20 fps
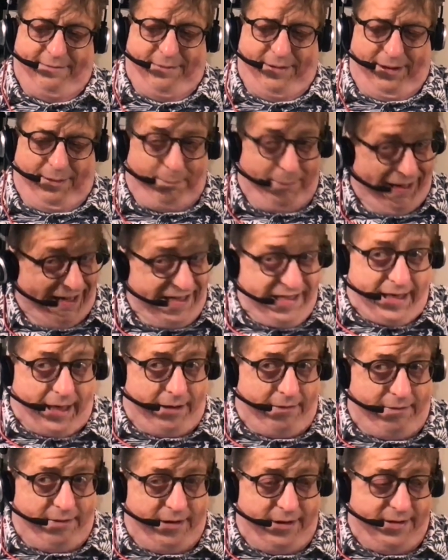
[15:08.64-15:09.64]

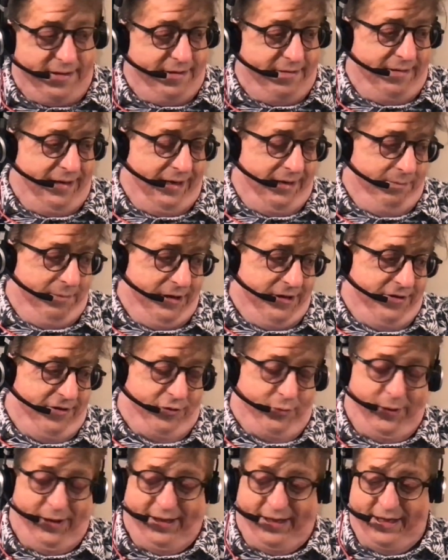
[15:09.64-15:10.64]
amazing, because not much
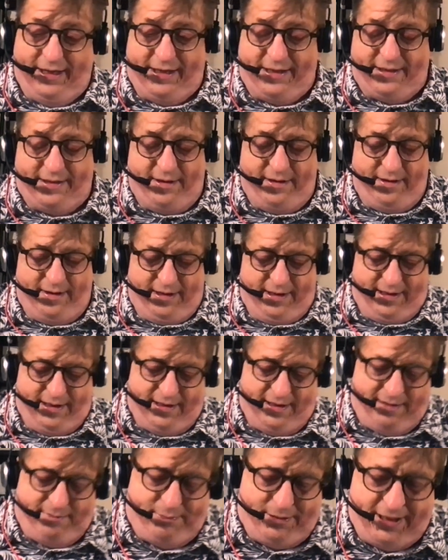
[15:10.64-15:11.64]
this week is,
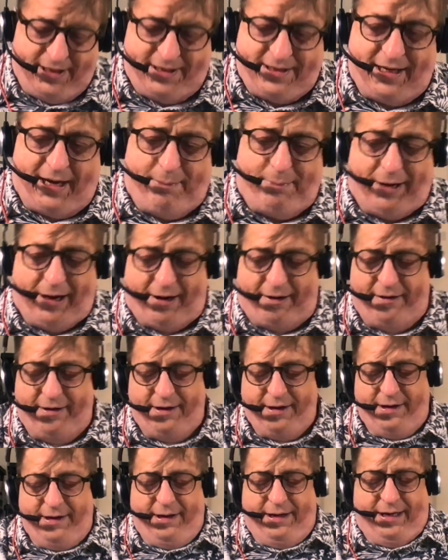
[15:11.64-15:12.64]
but it's not bad.
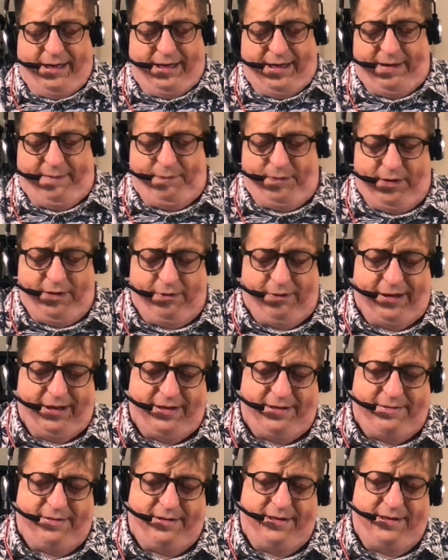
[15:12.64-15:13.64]
You
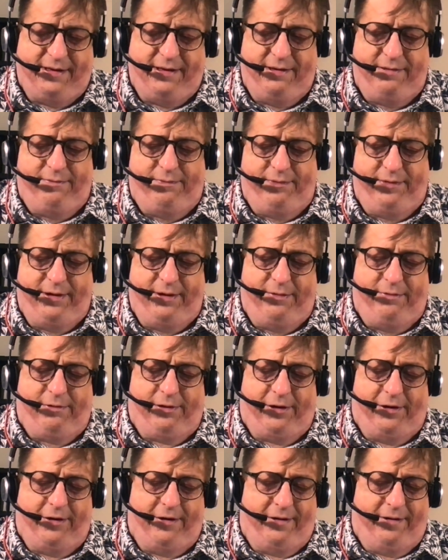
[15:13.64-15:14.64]

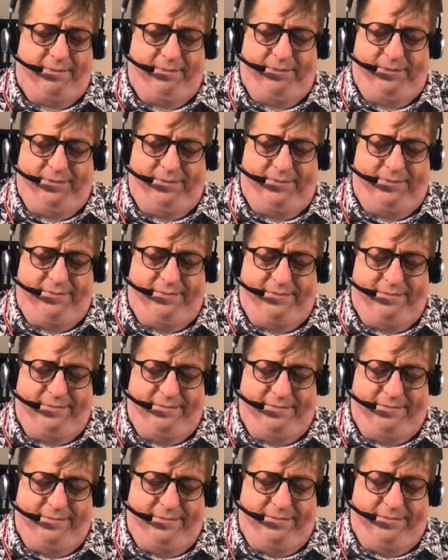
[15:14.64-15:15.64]
learn
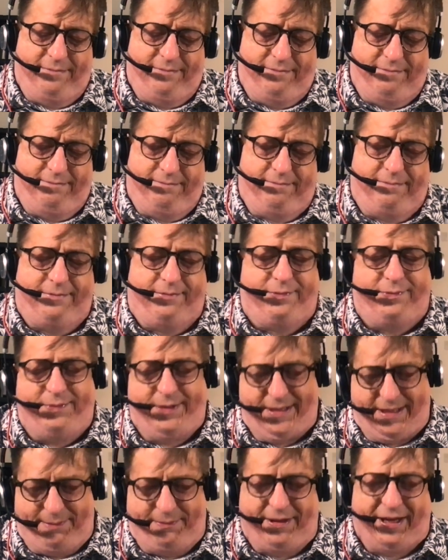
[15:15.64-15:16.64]

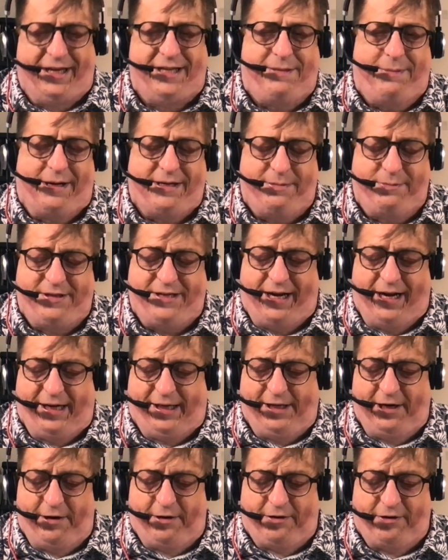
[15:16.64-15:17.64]
some things about some side
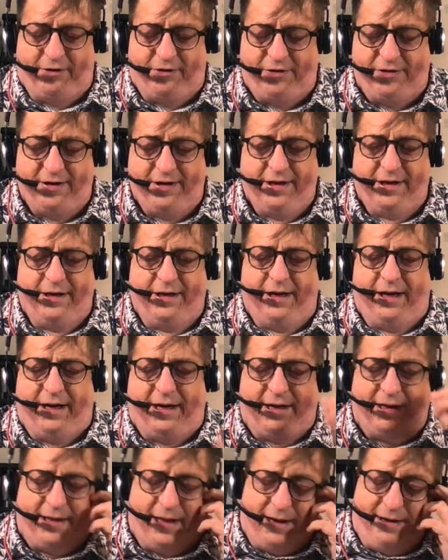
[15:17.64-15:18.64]
characters
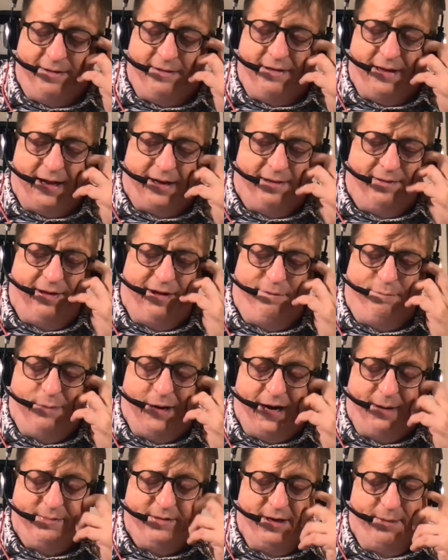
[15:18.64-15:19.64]
that have
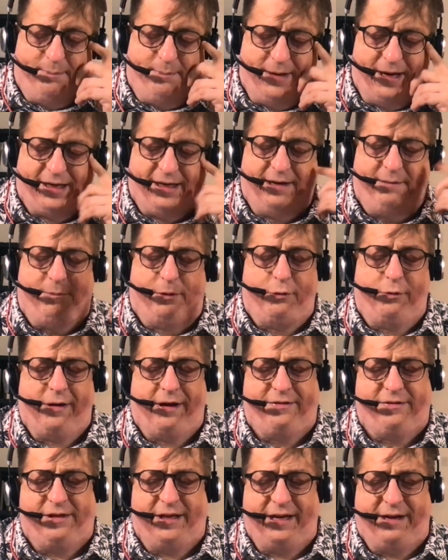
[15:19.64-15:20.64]
popped up back in Moon
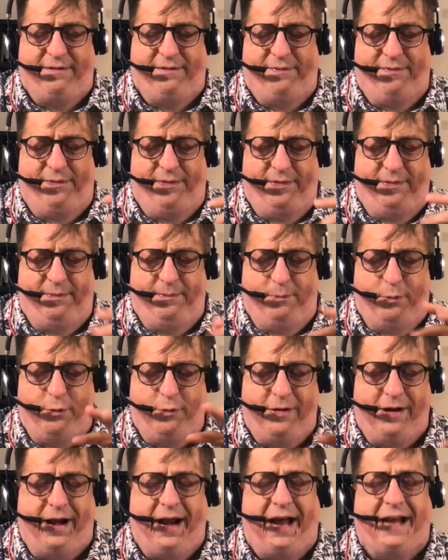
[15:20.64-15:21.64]

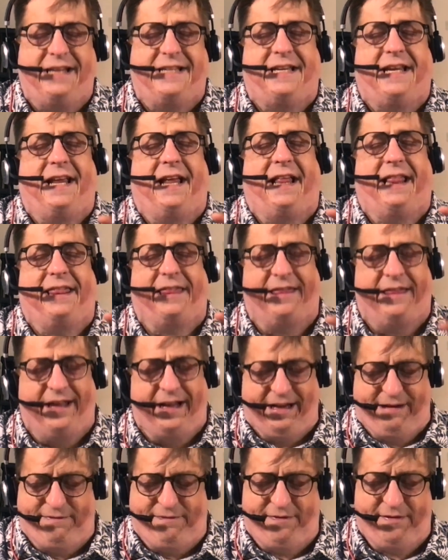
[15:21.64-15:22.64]
Knight's
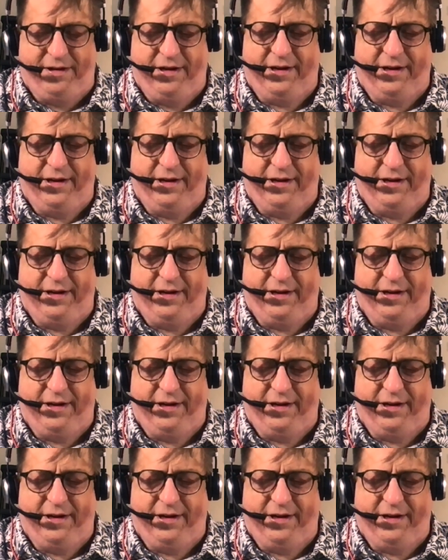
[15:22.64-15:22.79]
life